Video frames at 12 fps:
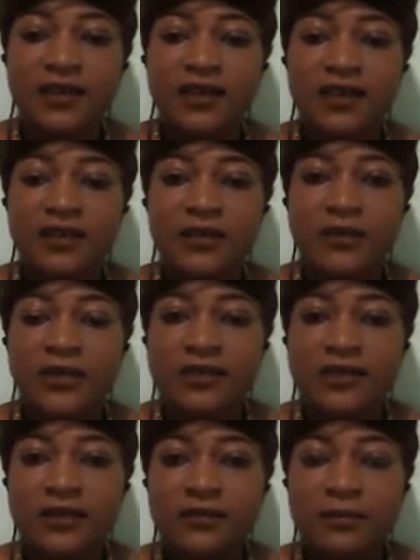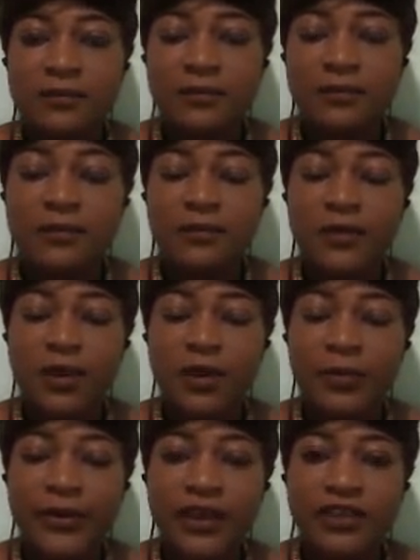the reading
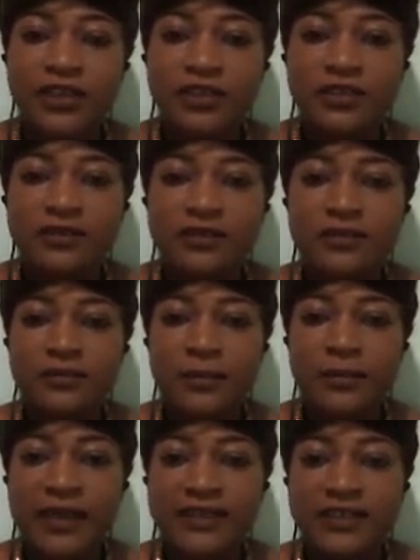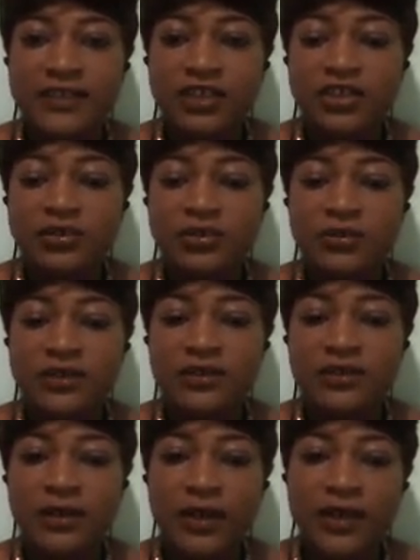comprehension passage was
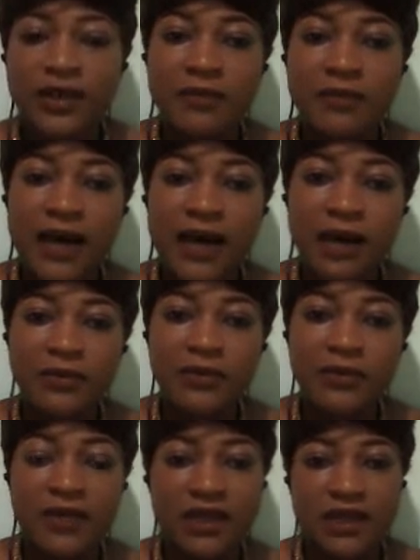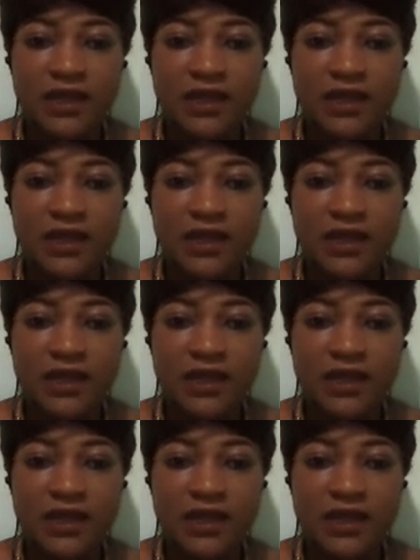talking about the